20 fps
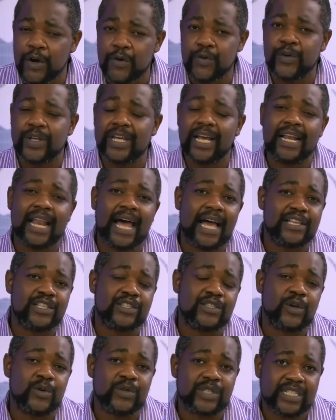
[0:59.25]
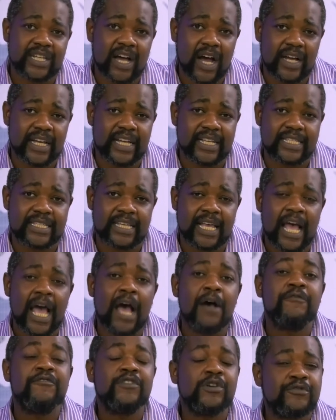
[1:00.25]
realize those targets targets.
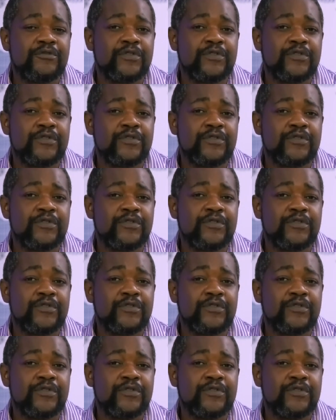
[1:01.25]
Feel